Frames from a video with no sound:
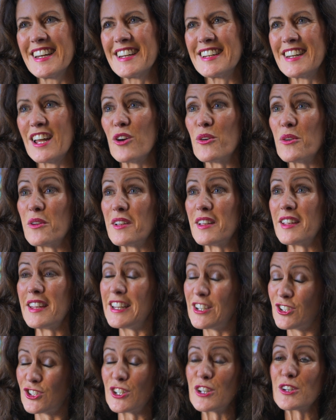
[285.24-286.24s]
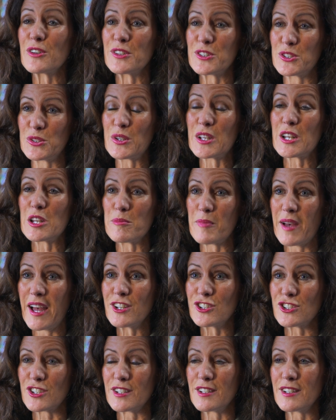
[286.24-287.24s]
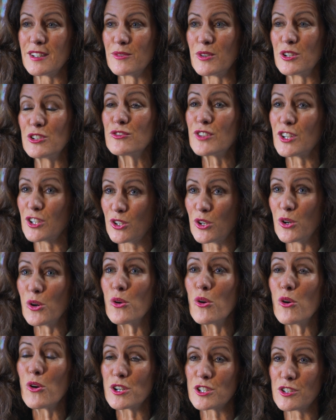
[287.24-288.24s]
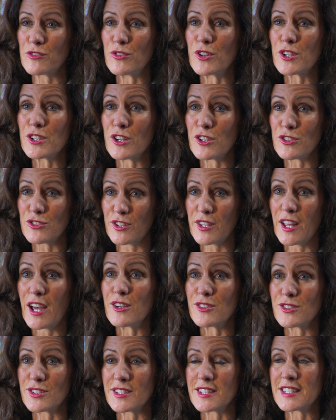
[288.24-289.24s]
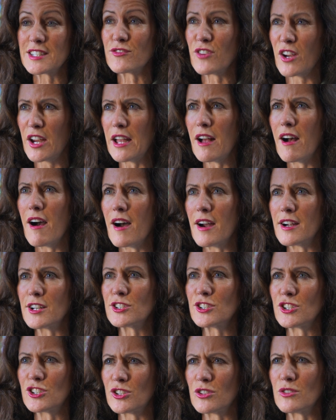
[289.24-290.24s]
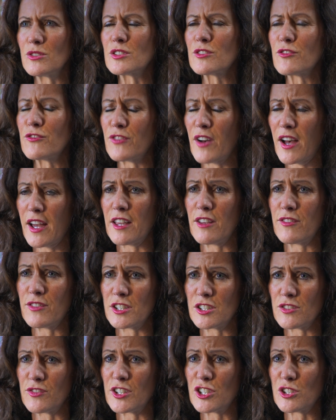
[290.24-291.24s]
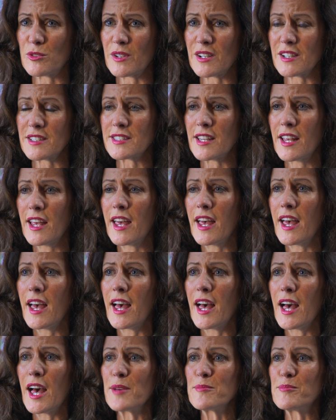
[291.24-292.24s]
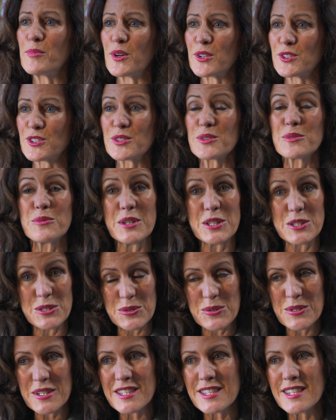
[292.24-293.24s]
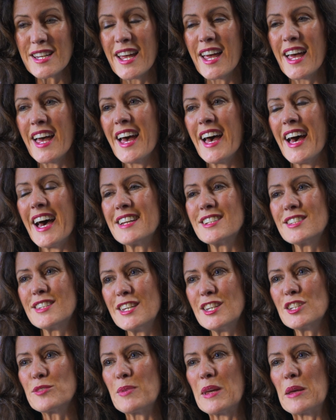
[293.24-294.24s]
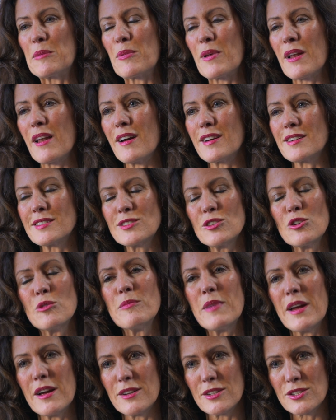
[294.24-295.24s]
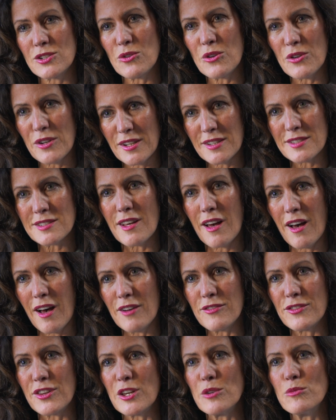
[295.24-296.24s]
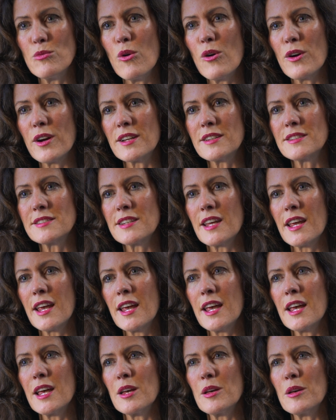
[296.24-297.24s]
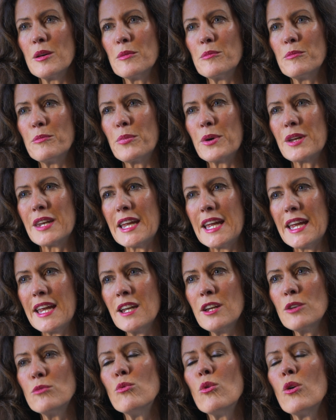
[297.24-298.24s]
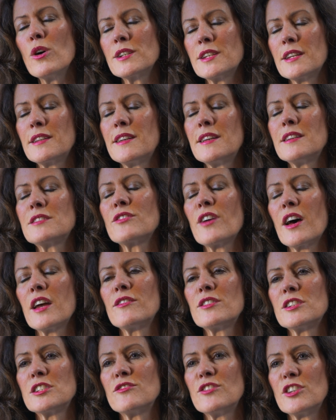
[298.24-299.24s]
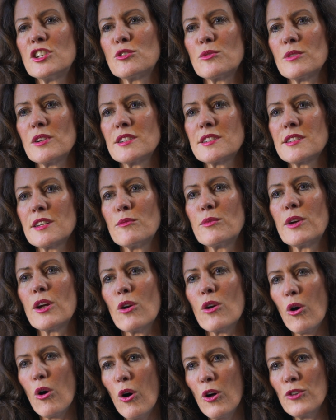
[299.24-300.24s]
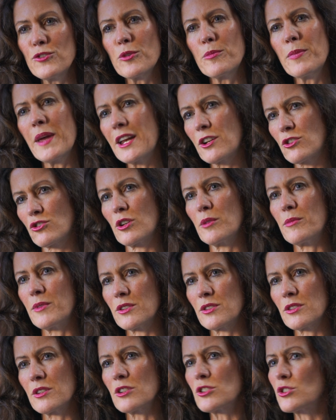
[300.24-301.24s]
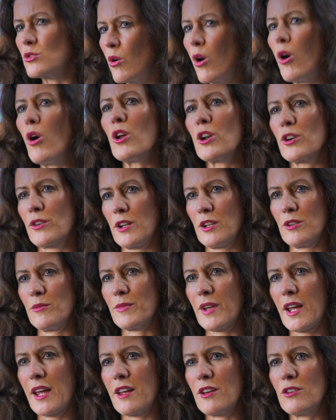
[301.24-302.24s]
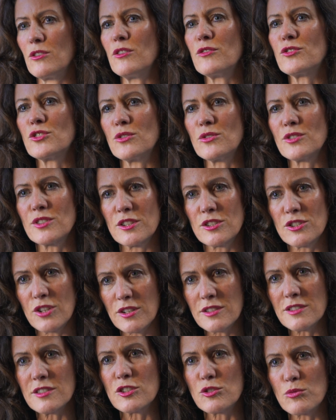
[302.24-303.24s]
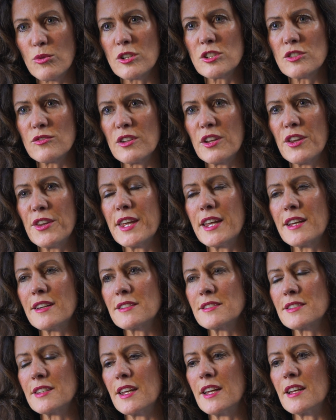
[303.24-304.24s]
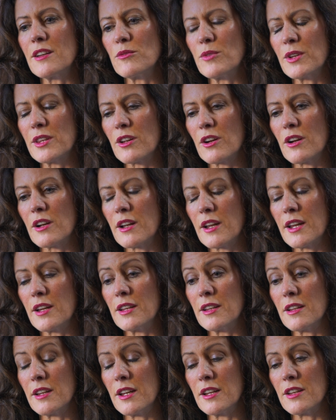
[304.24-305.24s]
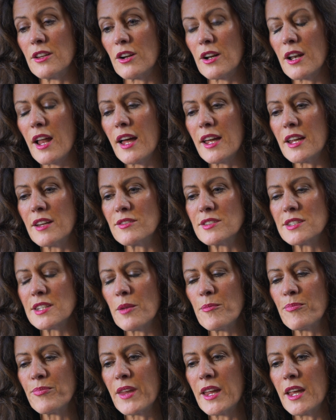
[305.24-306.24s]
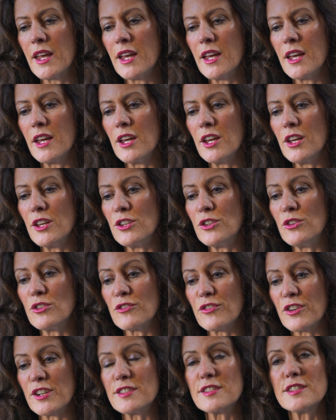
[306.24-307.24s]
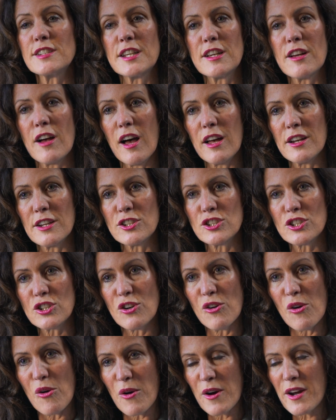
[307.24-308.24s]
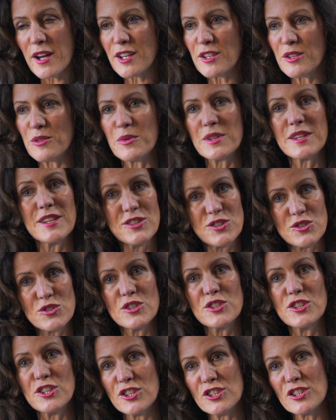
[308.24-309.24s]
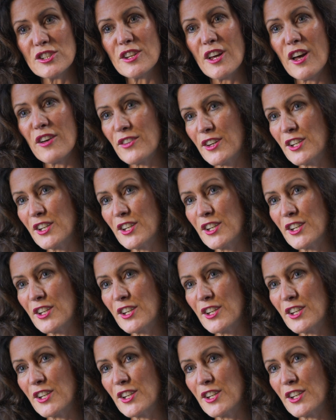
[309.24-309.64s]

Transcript: Now, each year, as you can imagine, when you've got a cohort of one hundred thousand, it's very hard to choose five individuals. But we do it, and these people are so meritorious of the awards. But in awarding these five individuals, we also paying tribute to all our alumni who have done, done such wonderful things in, with their, in, in their lives. University College Cork, with its tradition of